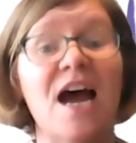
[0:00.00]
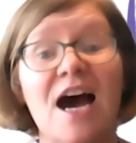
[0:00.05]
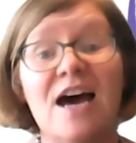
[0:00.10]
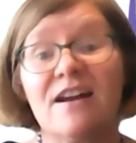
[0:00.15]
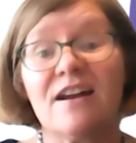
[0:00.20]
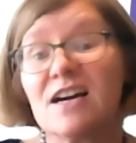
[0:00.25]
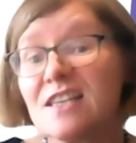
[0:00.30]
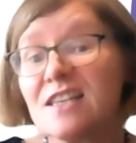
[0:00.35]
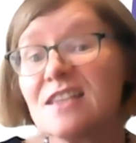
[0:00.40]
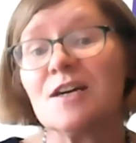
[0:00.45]
and
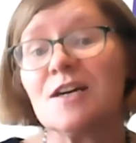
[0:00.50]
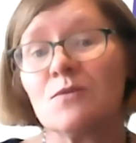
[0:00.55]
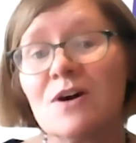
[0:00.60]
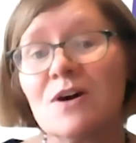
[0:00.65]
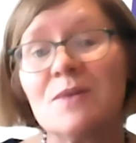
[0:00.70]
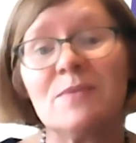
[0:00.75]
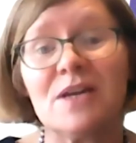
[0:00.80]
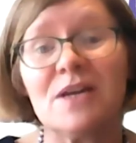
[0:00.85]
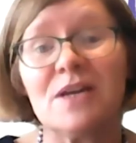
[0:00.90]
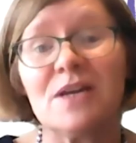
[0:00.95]
I think
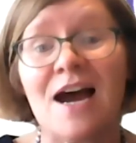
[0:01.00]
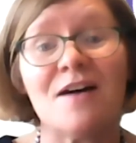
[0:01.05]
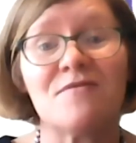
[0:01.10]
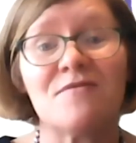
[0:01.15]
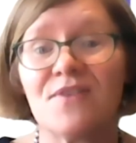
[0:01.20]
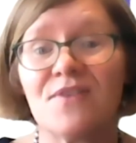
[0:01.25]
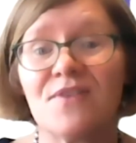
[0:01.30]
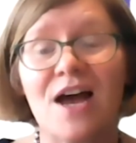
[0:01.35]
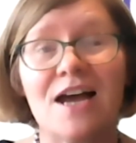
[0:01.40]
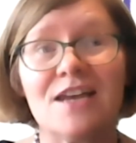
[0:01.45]
women
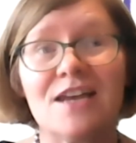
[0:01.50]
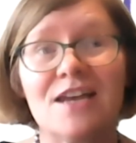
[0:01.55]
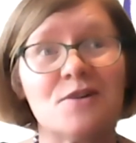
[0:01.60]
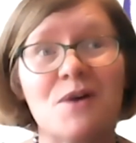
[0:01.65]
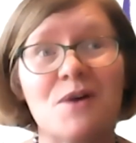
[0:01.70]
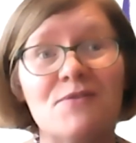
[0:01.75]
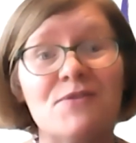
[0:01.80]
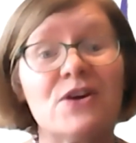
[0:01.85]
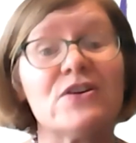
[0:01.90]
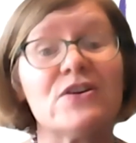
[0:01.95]
have you
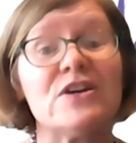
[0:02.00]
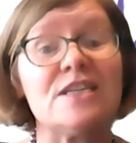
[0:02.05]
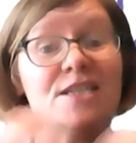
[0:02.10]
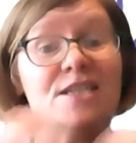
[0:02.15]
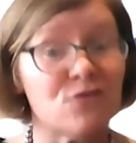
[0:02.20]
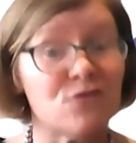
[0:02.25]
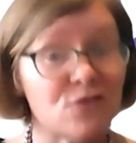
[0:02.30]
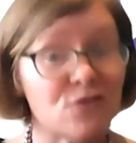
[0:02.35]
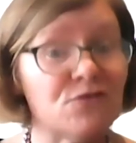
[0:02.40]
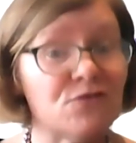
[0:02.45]
know a very
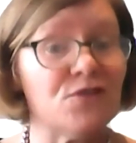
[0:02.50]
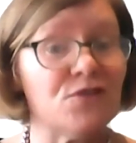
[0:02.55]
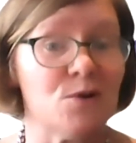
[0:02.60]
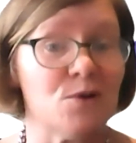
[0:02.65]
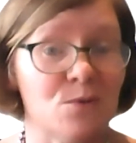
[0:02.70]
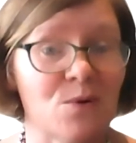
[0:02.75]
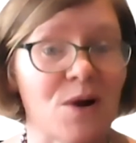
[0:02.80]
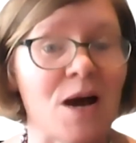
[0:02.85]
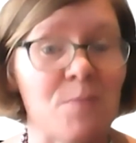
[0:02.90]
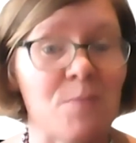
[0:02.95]
different
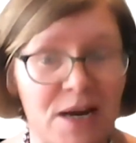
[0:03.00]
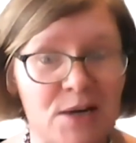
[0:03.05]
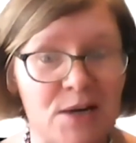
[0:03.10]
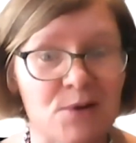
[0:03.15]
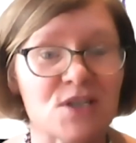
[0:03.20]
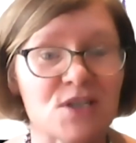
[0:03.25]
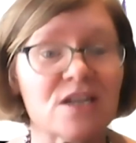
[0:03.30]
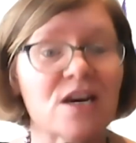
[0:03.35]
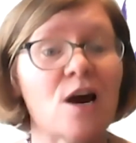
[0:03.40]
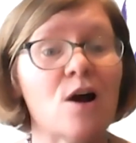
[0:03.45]
view
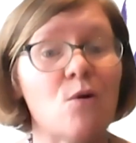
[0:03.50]
about